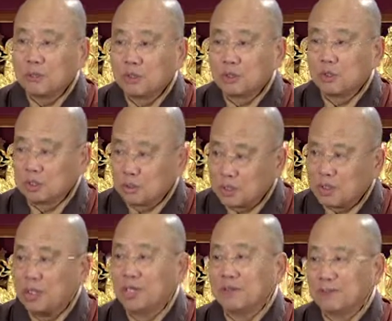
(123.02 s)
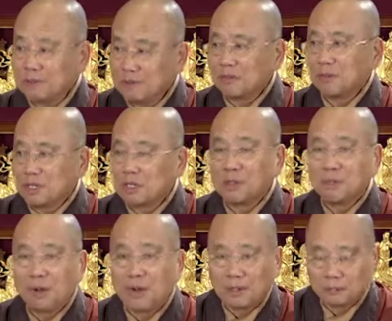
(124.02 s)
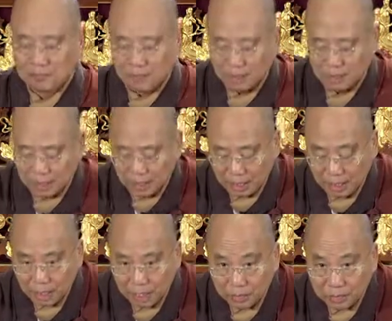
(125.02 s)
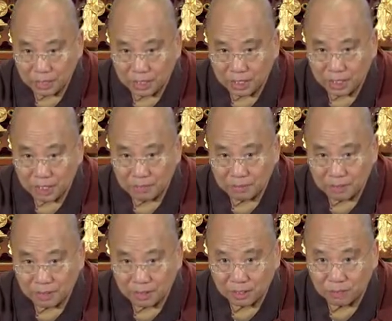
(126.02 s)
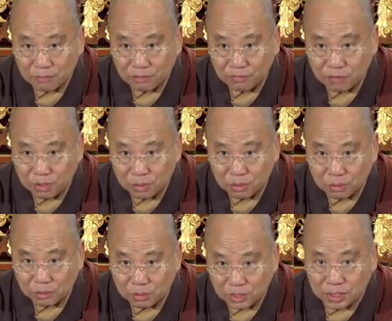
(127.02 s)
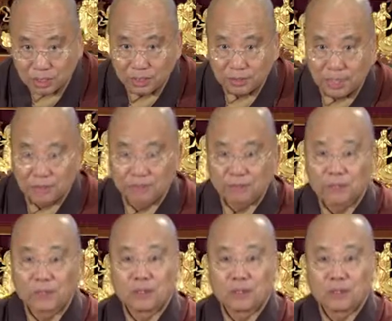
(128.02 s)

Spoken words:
which is within the mind. And we said, as a review, we said that,